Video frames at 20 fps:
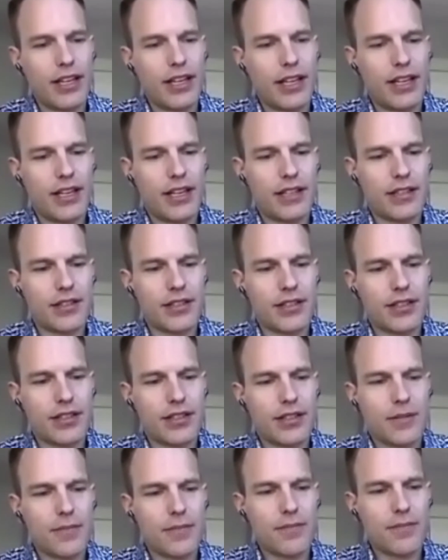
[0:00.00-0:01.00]
and
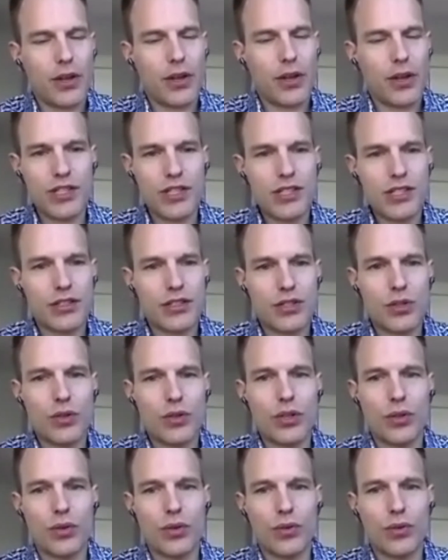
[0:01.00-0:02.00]
it wasn't due
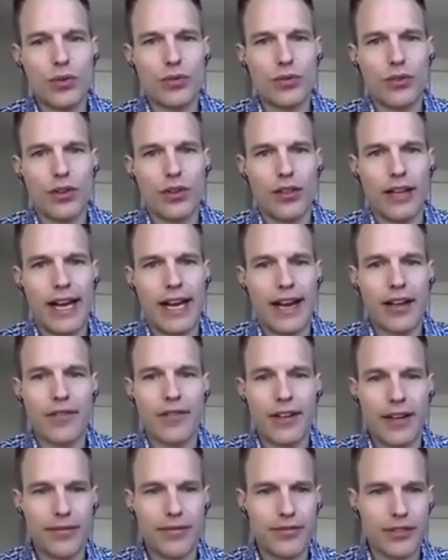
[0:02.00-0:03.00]
to lack
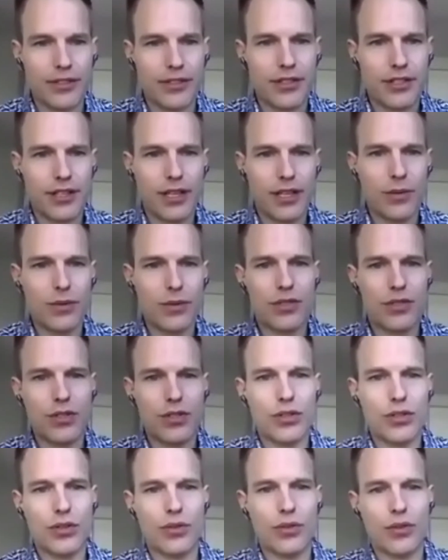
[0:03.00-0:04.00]
of effort. It was due
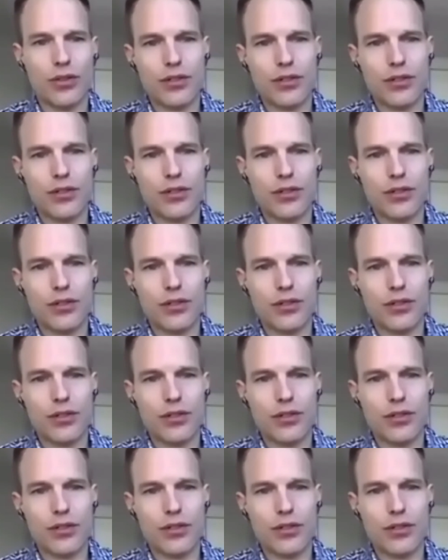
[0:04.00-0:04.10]
to